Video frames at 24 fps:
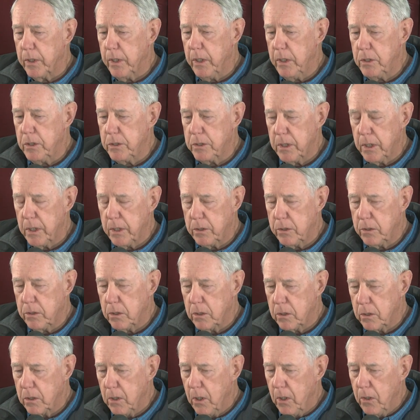He said,
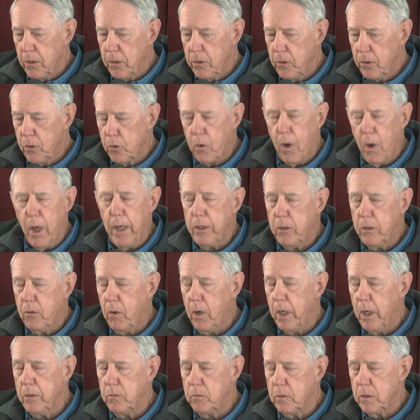you write
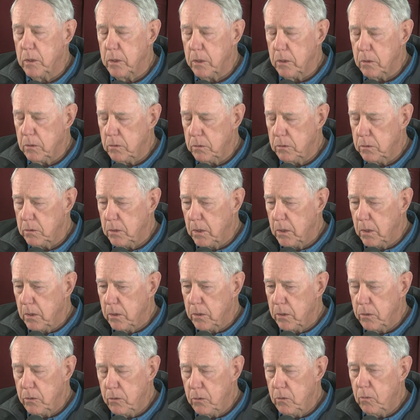quite well,
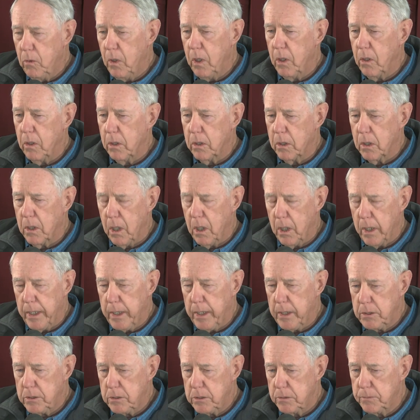you do well in
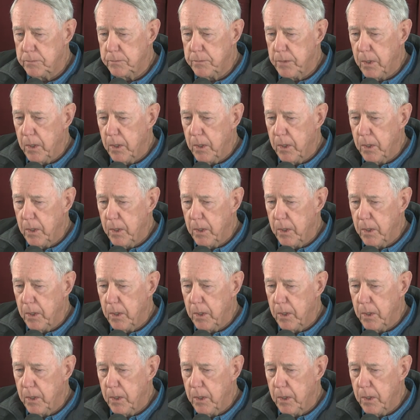class,